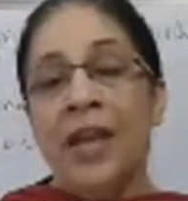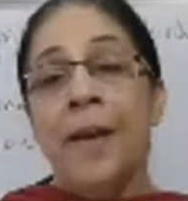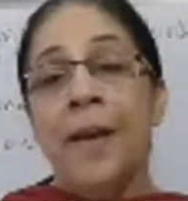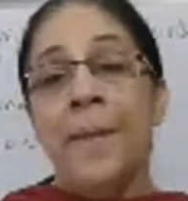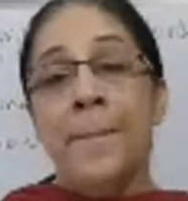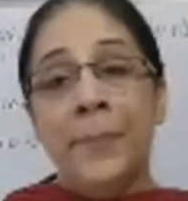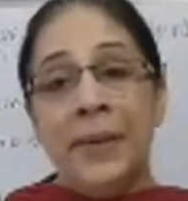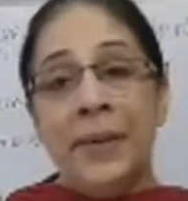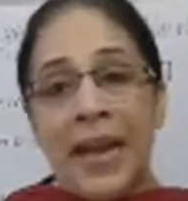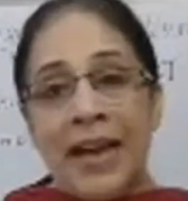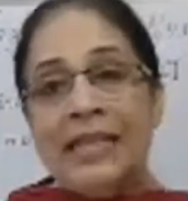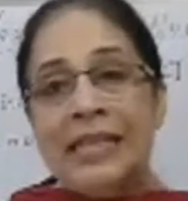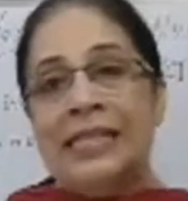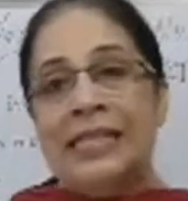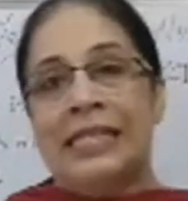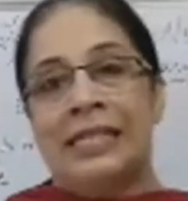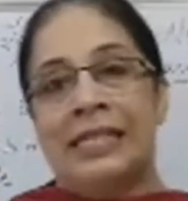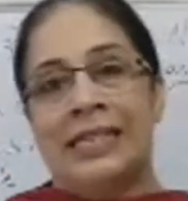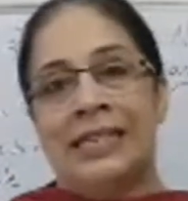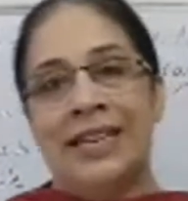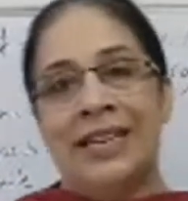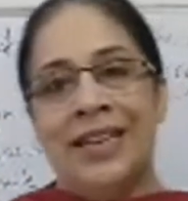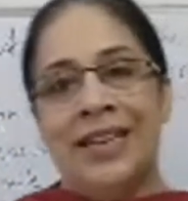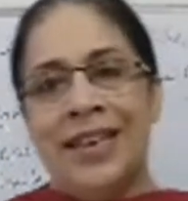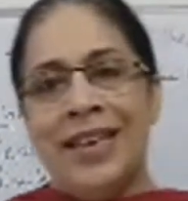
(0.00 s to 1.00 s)

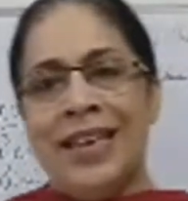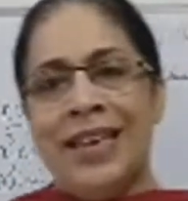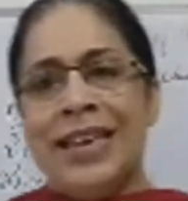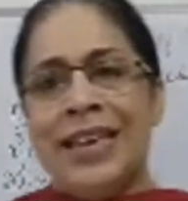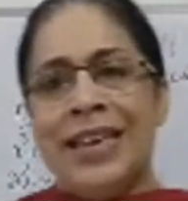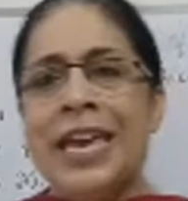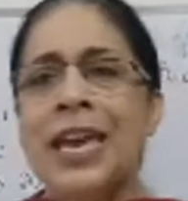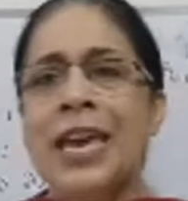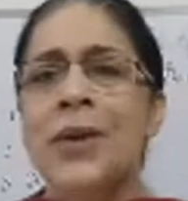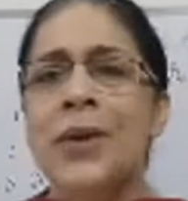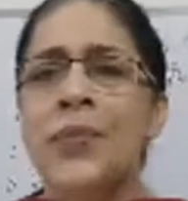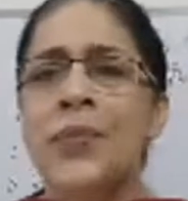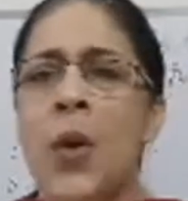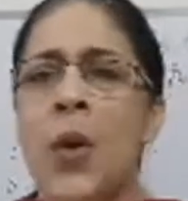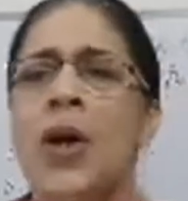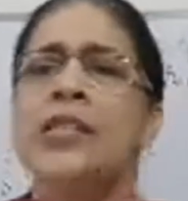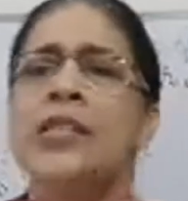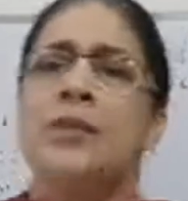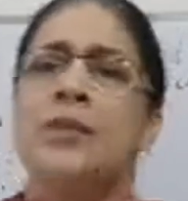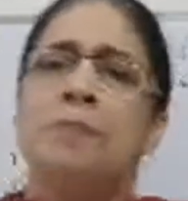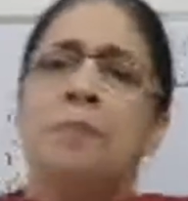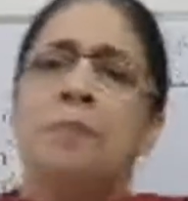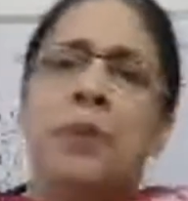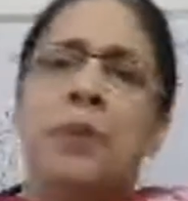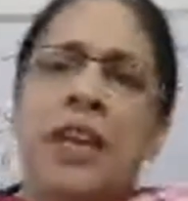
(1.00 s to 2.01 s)
Plus, he
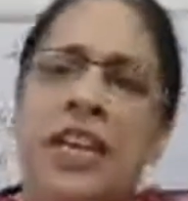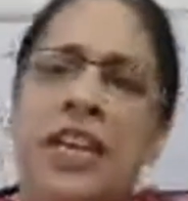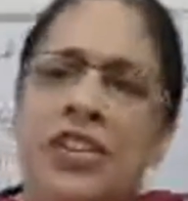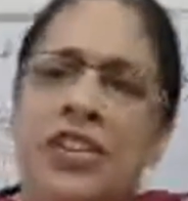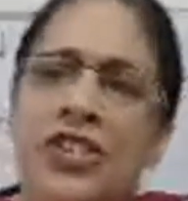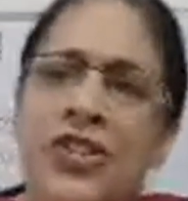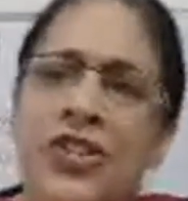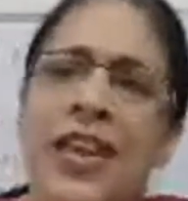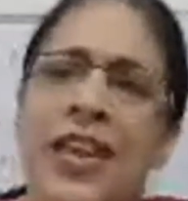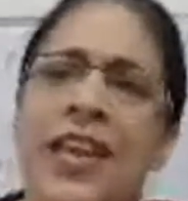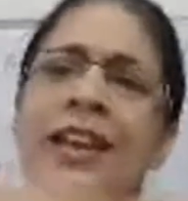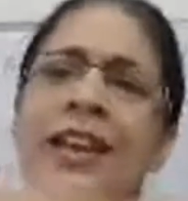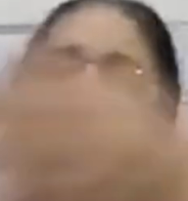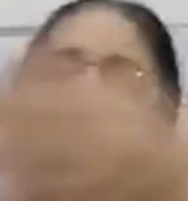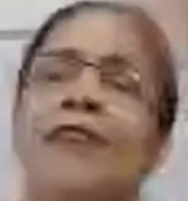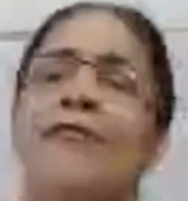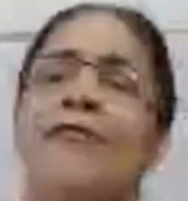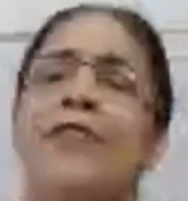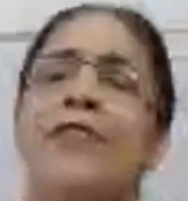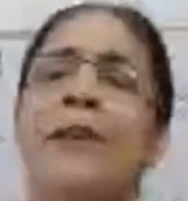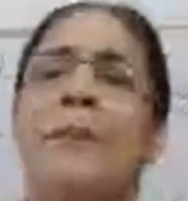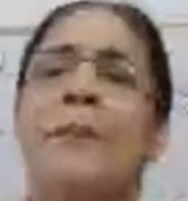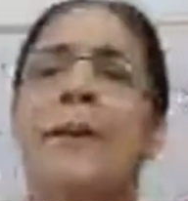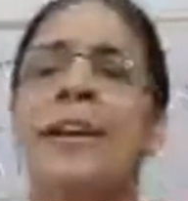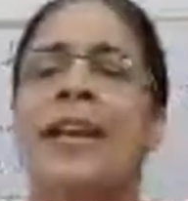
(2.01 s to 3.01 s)
was preaching
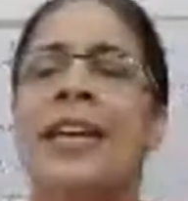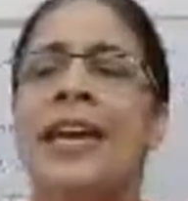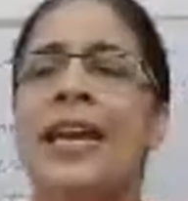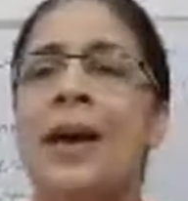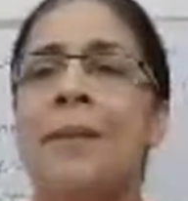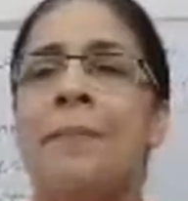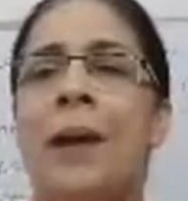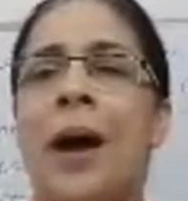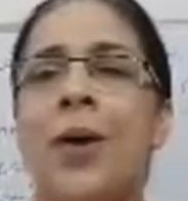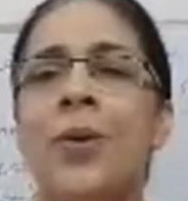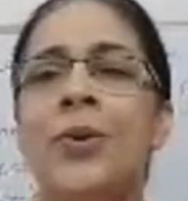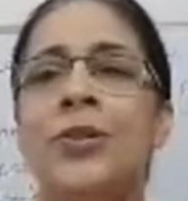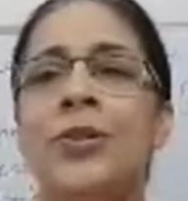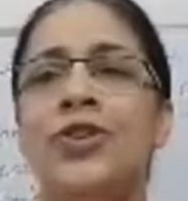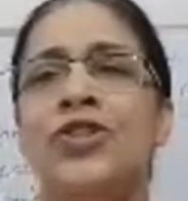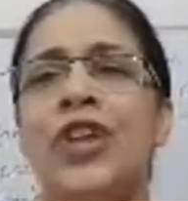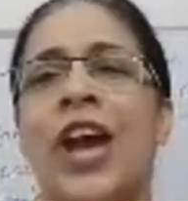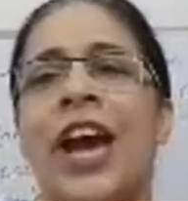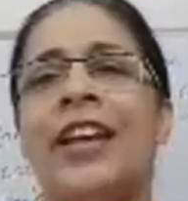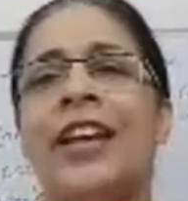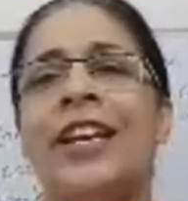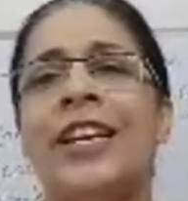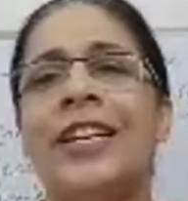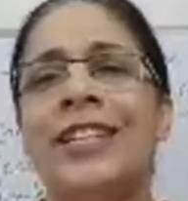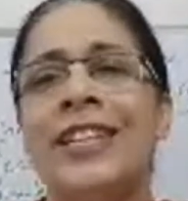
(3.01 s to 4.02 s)
everybody about
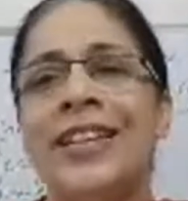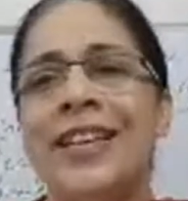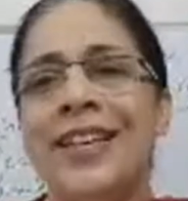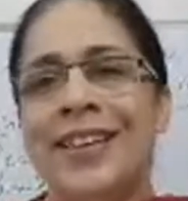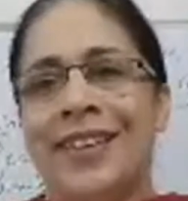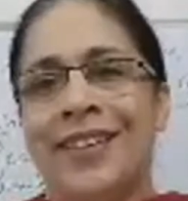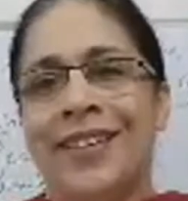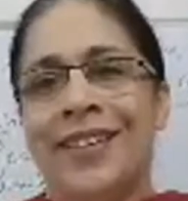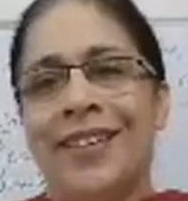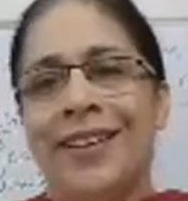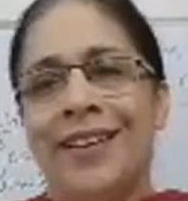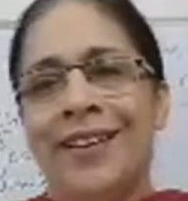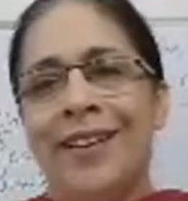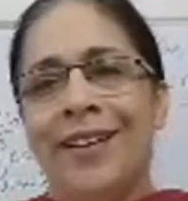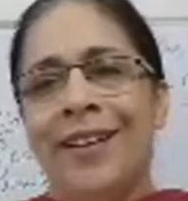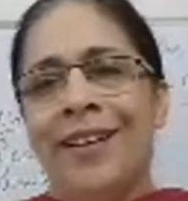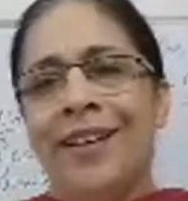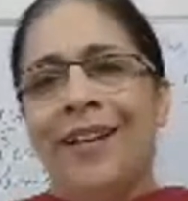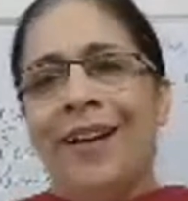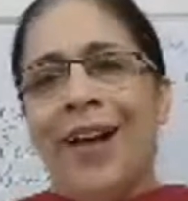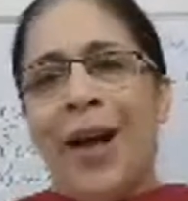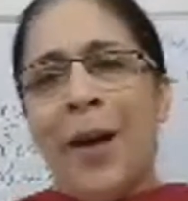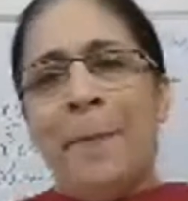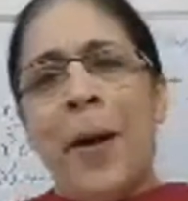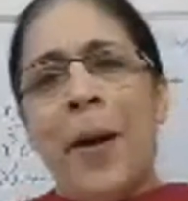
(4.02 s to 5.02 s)
charity,
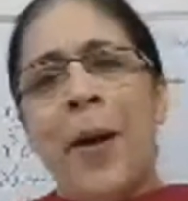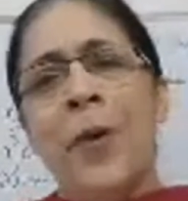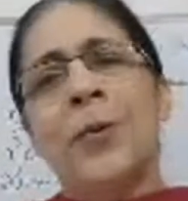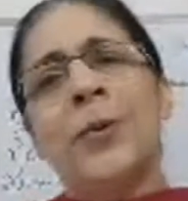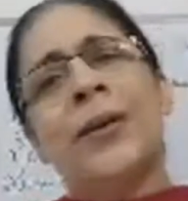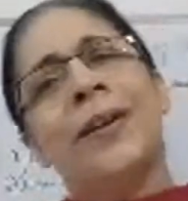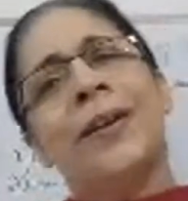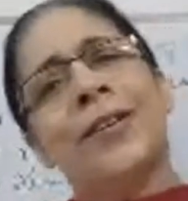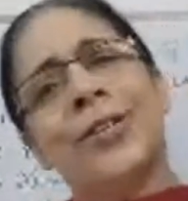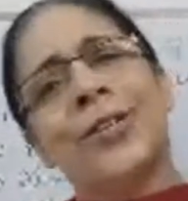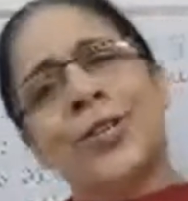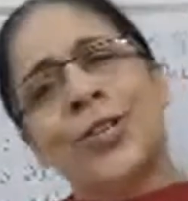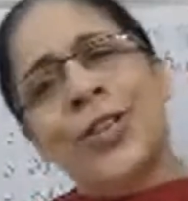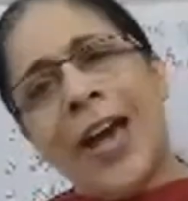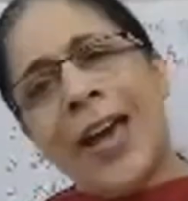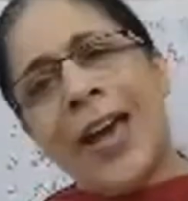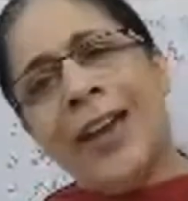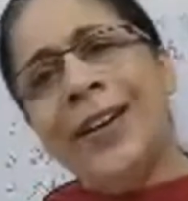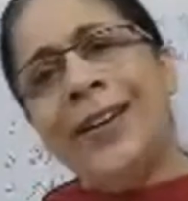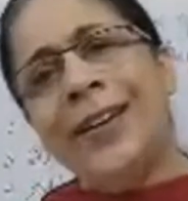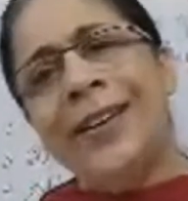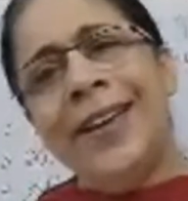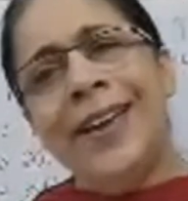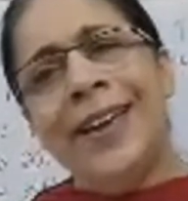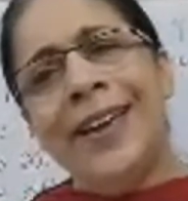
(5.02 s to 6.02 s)
about
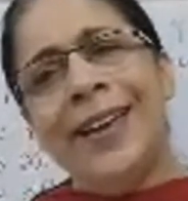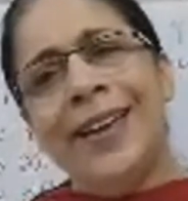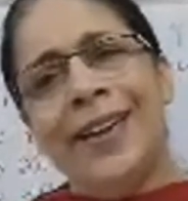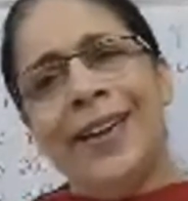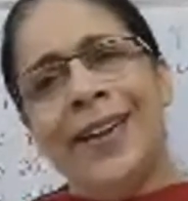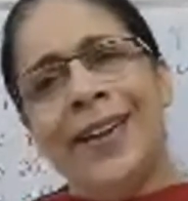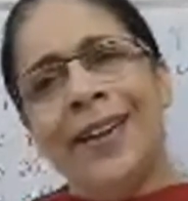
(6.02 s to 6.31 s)
Christianity.